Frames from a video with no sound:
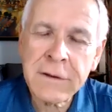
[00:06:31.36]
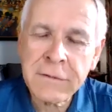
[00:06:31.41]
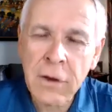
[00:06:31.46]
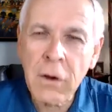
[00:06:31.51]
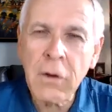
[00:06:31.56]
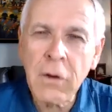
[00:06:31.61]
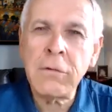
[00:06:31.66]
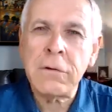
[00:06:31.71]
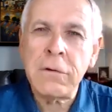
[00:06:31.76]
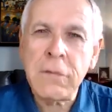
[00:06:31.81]

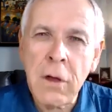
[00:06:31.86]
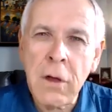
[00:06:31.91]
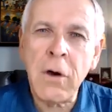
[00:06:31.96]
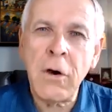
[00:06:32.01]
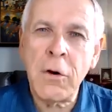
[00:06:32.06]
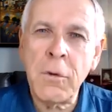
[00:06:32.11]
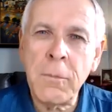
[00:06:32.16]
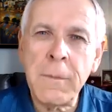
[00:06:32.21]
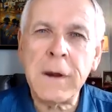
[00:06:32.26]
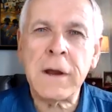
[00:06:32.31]

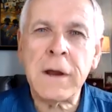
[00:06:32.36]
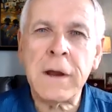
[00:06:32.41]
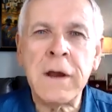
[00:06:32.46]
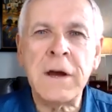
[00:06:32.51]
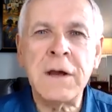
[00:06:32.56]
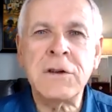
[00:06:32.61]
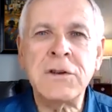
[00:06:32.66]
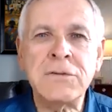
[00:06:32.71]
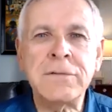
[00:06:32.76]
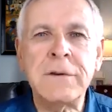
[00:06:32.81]
Oklahoma
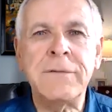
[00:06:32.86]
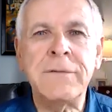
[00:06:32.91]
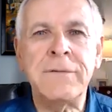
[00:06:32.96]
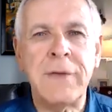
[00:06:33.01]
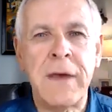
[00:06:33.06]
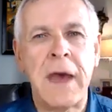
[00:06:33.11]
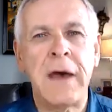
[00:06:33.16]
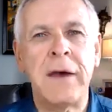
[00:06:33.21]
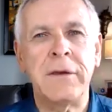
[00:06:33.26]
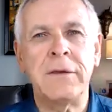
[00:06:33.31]
country
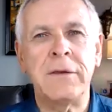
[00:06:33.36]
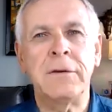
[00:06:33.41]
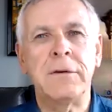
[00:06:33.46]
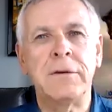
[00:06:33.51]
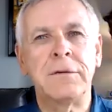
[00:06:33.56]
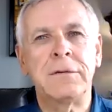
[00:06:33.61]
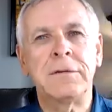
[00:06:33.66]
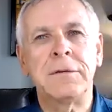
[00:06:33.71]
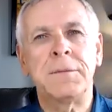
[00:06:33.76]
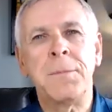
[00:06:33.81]

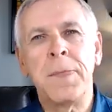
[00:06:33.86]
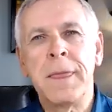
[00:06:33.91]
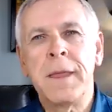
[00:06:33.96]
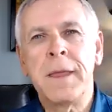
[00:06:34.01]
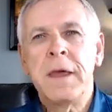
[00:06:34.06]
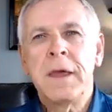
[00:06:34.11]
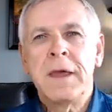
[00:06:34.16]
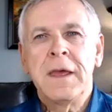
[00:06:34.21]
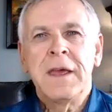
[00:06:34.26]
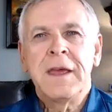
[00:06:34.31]
values.
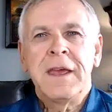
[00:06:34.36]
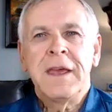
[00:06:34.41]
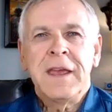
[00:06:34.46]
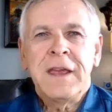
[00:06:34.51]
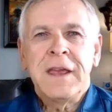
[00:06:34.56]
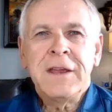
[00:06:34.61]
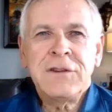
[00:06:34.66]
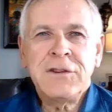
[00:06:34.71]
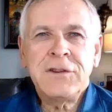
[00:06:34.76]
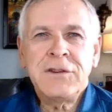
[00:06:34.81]

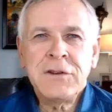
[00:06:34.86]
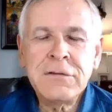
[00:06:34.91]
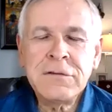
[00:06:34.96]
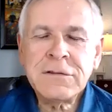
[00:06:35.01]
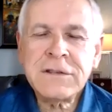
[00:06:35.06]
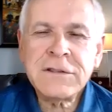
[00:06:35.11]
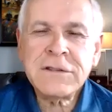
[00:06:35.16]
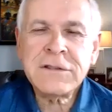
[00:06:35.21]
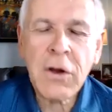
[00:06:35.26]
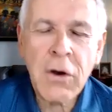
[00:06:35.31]
He
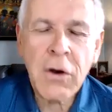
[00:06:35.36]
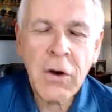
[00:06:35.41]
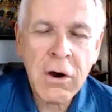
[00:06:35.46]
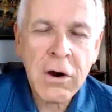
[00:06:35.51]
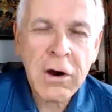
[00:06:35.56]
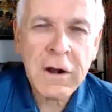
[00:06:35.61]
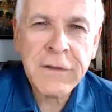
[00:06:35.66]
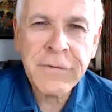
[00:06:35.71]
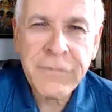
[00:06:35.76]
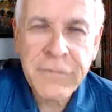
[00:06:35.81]
chooses
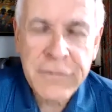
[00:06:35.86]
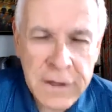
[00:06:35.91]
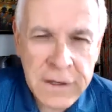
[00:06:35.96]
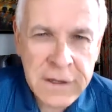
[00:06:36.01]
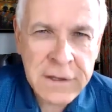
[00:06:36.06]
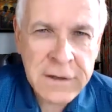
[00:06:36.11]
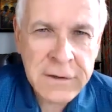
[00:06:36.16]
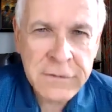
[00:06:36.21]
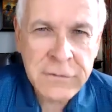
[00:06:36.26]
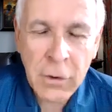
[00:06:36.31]
hard
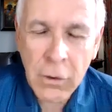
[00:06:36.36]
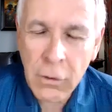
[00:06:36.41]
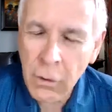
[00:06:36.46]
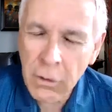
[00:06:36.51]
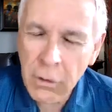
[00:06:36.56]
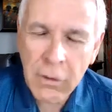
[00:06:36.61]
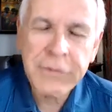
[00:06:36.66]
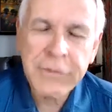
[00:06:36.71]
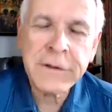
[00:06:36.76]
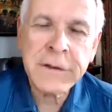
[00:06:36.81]
things
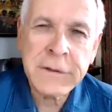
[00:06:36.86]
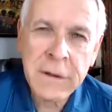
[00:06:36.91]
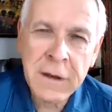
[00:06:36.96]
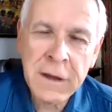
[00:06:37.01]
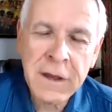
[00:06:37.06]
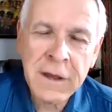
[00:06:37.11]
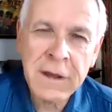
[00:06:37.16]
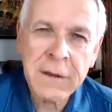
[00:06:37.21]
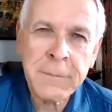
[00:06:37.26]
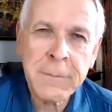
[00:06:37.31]
all the
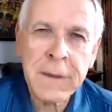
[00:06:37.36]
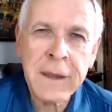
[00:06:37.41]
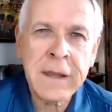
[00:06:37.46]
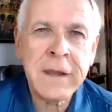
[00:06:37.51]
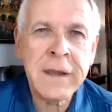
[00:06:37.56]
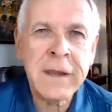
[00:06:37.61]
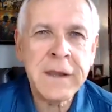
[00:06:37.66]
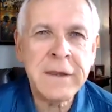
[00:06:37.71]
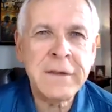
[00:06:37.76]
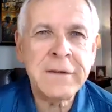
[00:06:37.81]
time
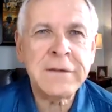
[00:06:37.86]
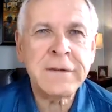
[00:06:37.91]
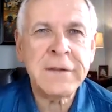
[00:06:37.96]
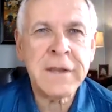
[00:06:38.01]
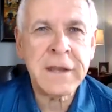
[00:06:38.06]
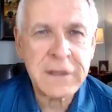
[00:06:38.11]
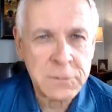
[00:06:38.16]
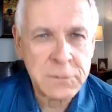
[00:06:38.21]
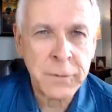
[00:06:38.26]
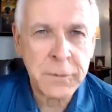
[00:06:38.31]
and he
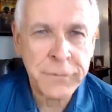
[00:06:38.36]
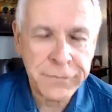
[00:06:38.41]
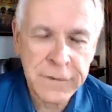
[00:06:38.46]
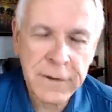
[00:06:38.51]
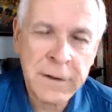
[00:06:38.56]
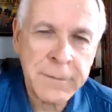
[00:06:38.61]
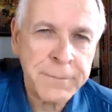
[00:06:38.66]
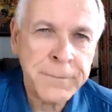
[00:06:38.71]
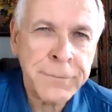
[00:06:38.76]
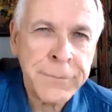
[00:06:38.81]
sticks with
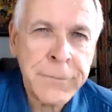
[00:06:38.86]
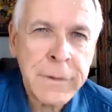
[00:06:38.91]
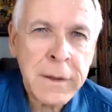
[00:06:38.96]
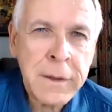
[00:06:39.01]
them.